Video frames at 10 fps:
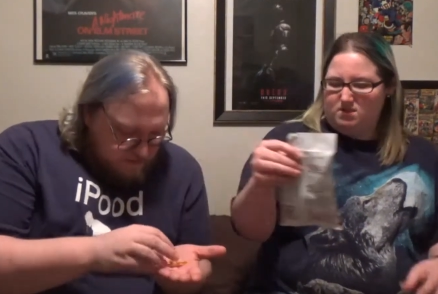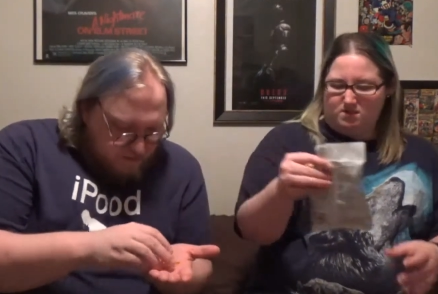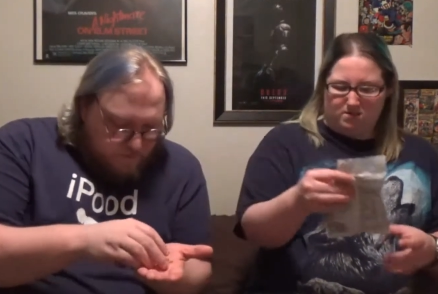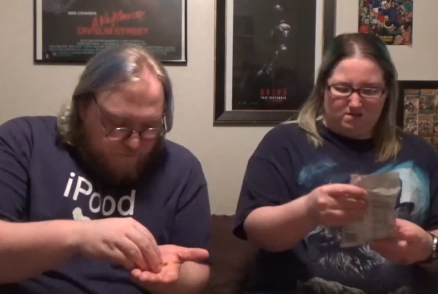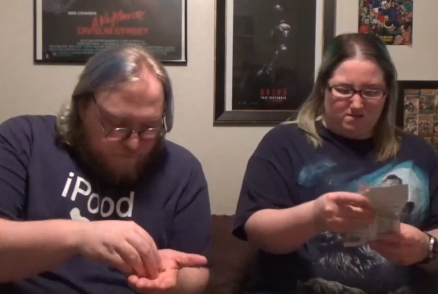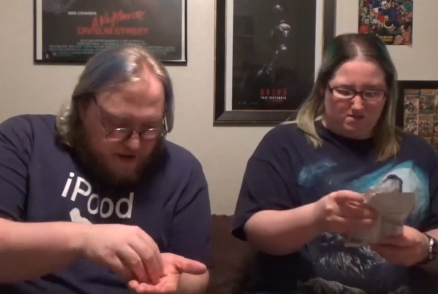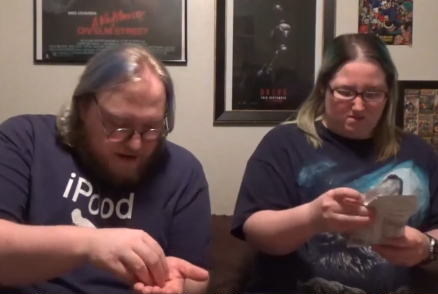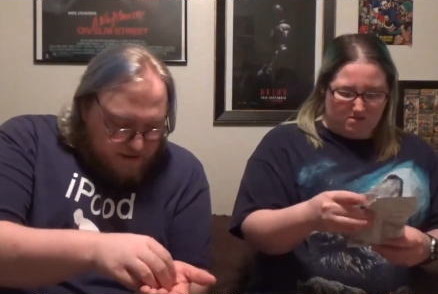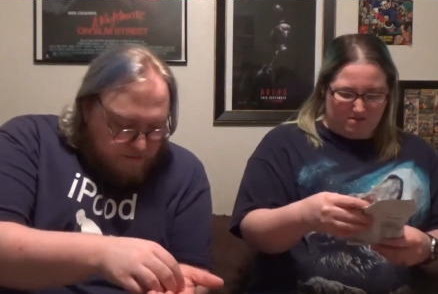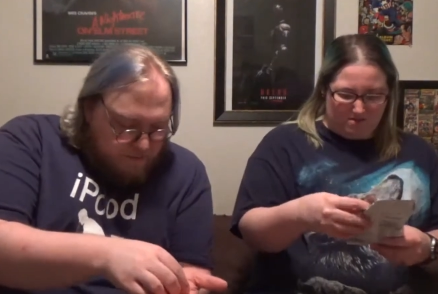Speaker 1: little
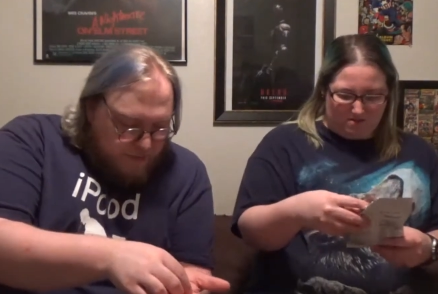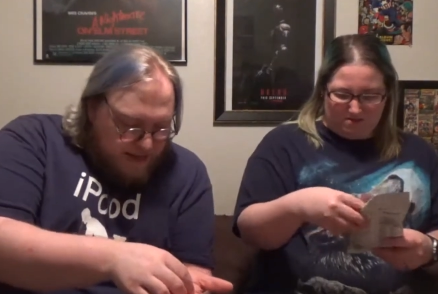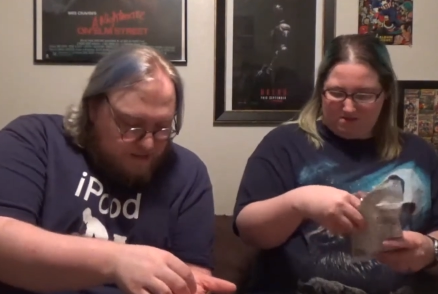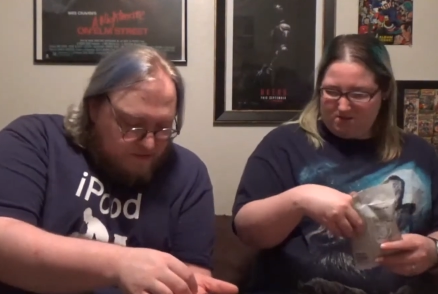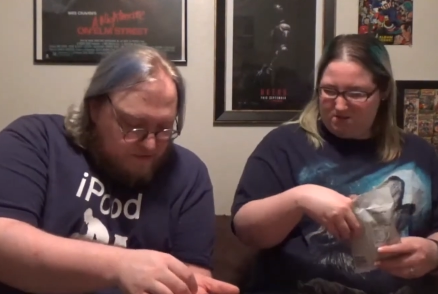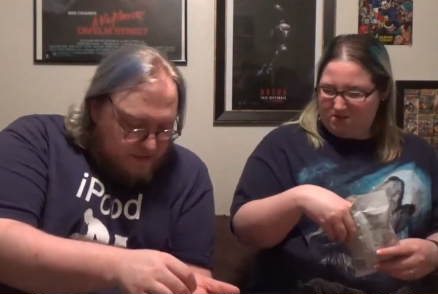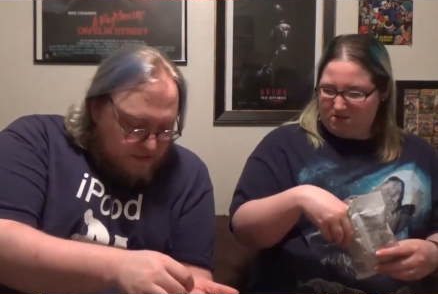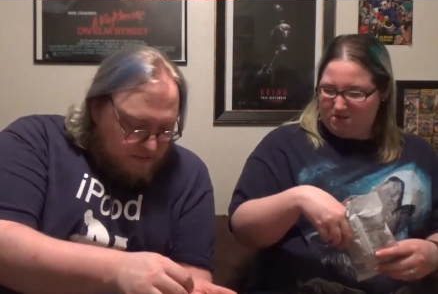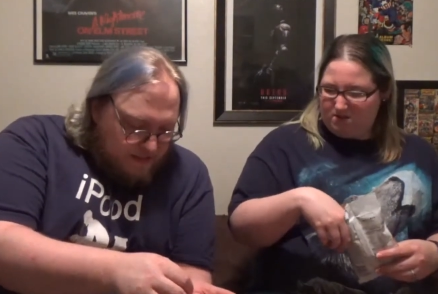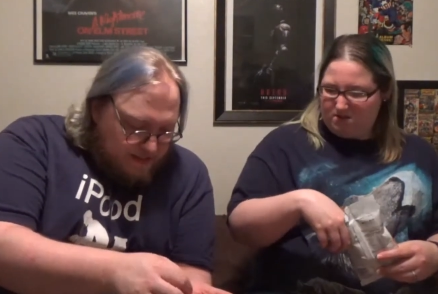fried little bastards
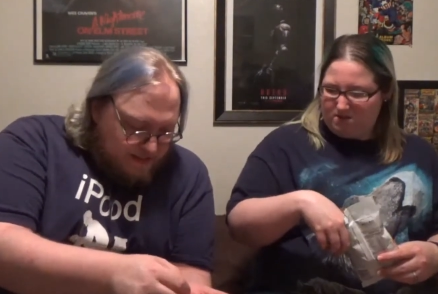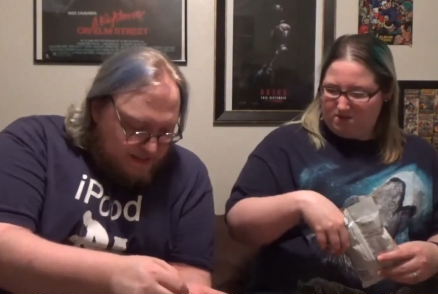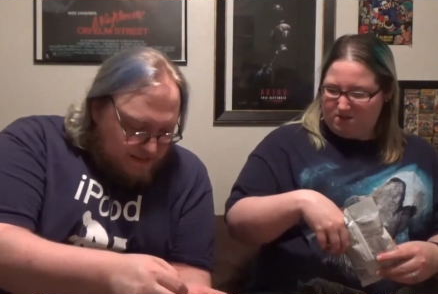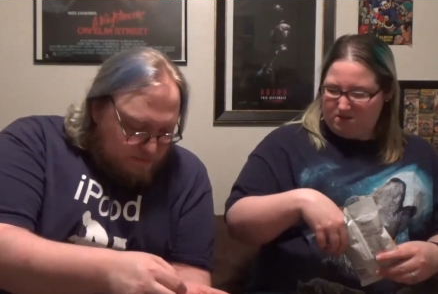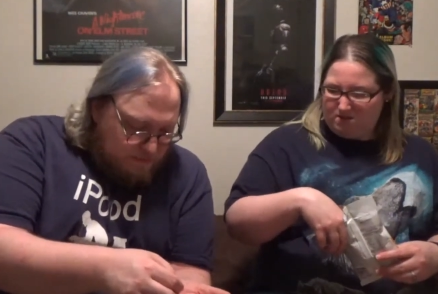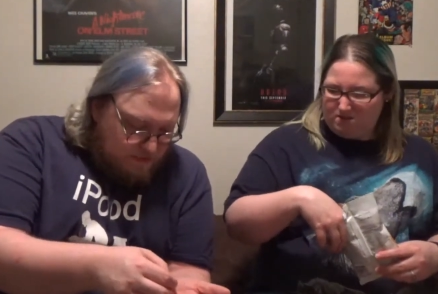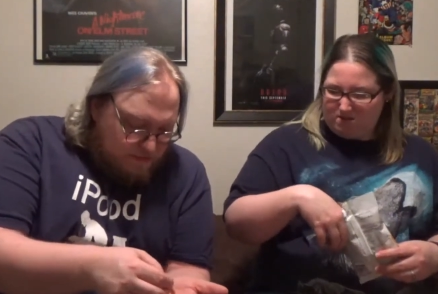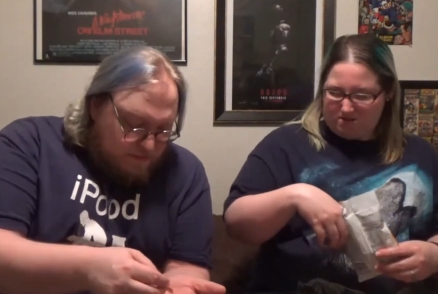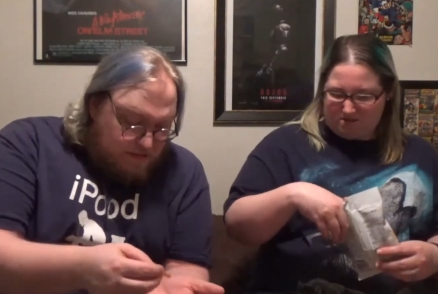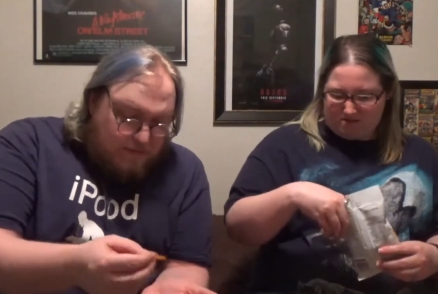here. I think that's what they're
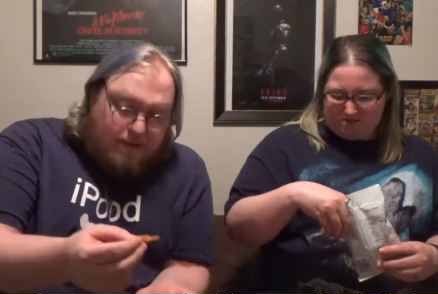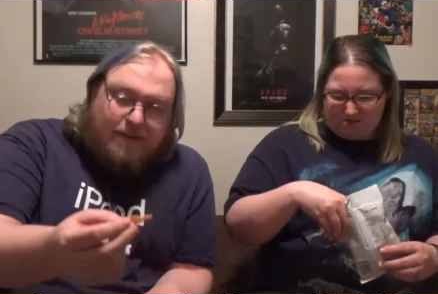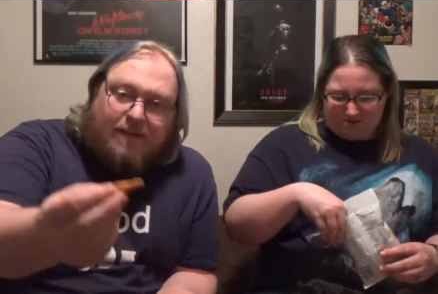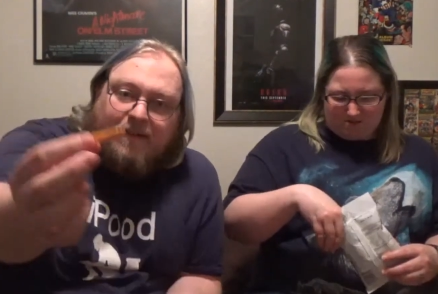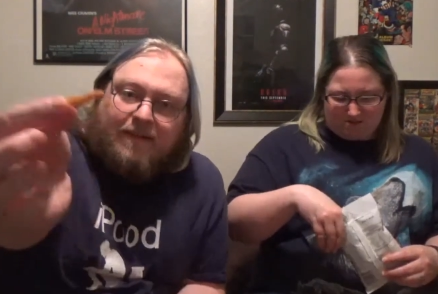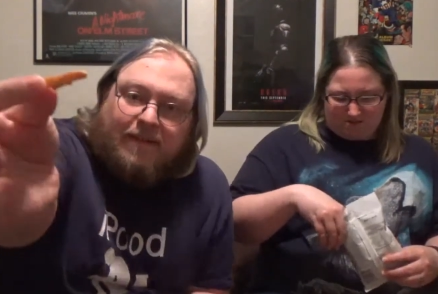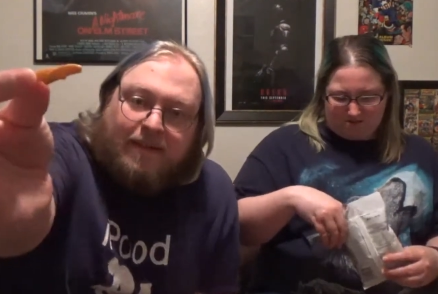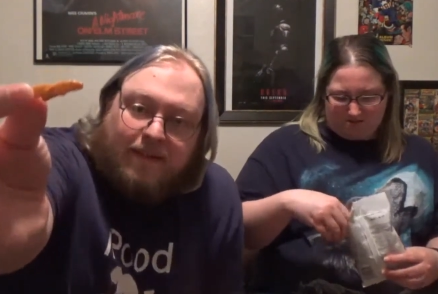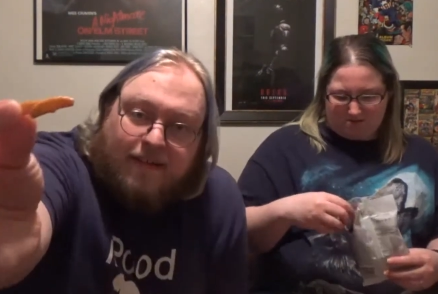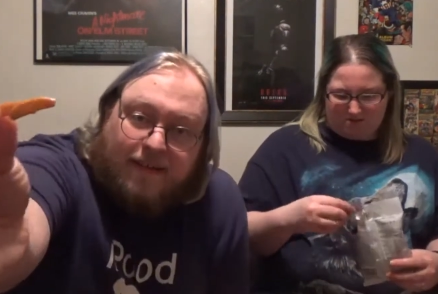supposed to be.
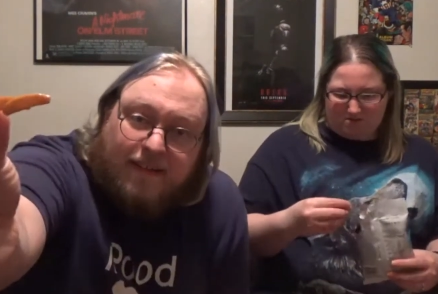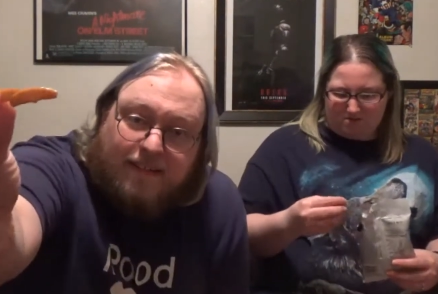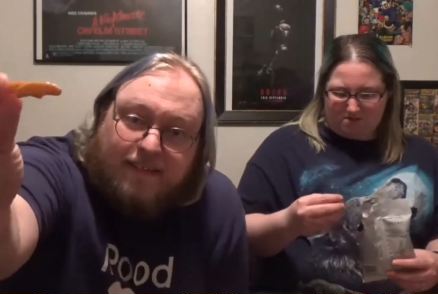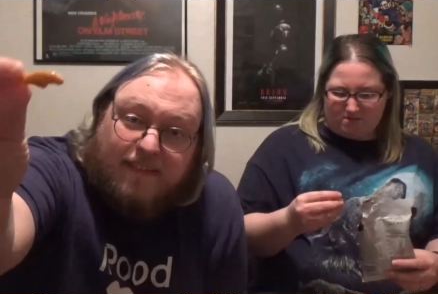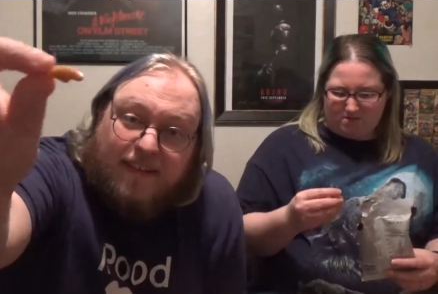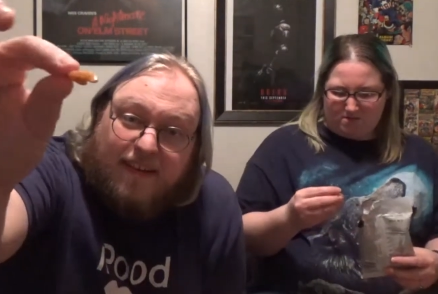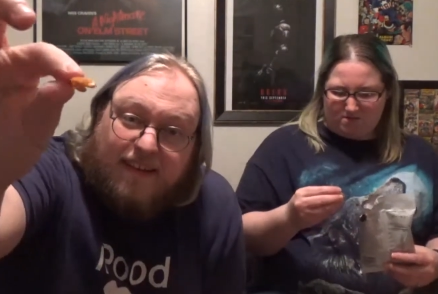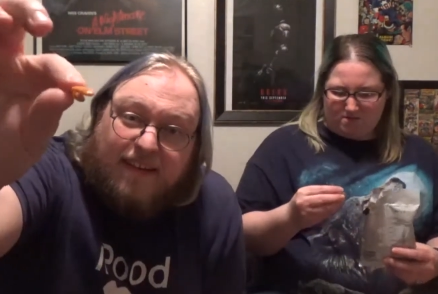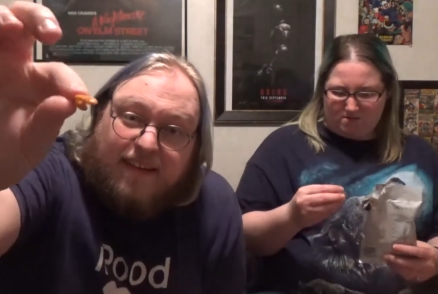See that?